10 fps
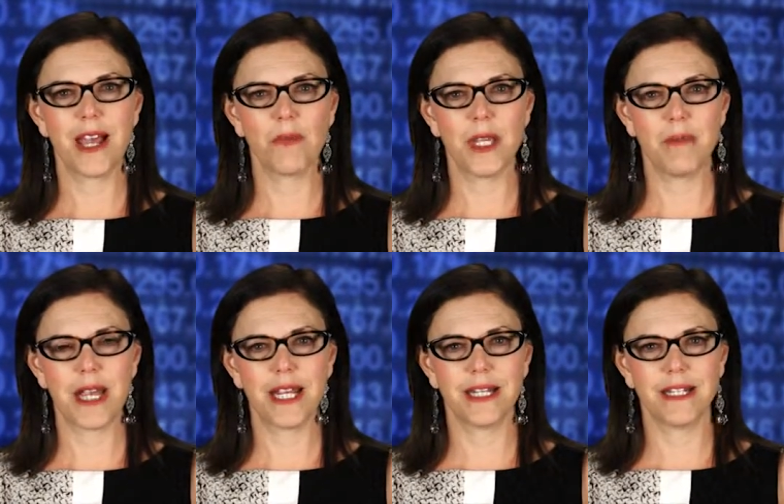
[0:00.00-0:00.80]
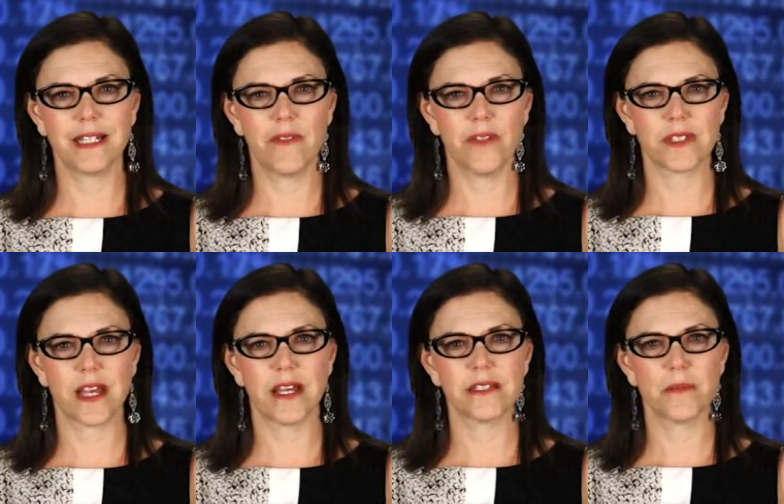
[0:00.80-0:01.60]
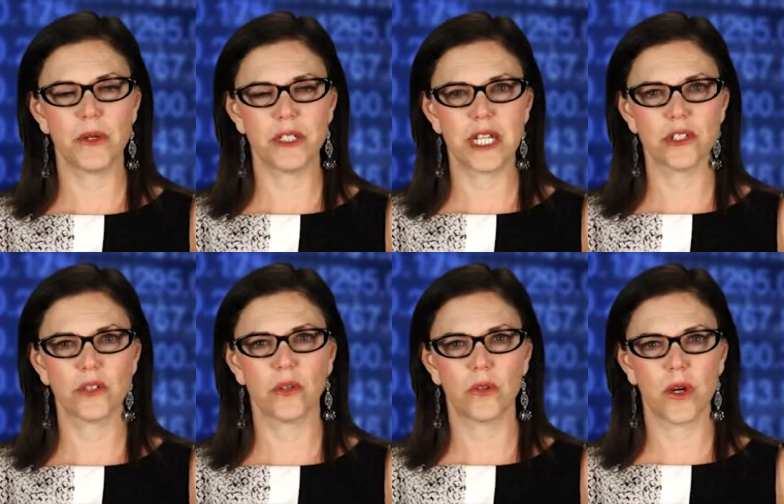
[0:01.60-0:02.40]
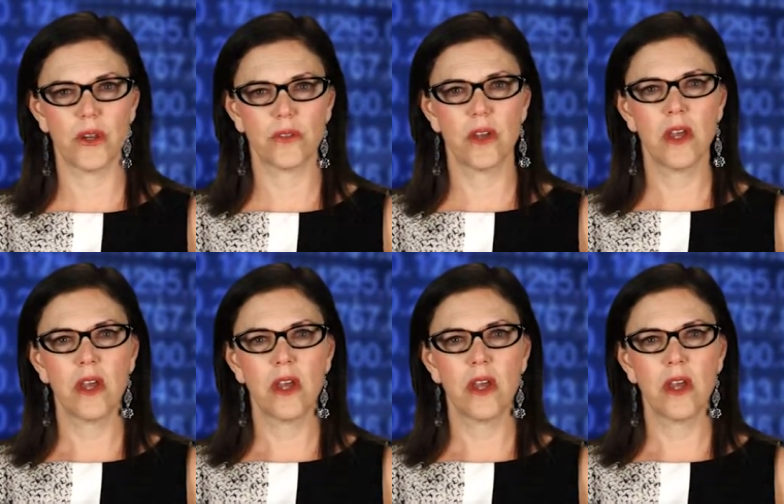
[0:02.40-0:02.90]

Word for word: and we may need to emphasize potential growth.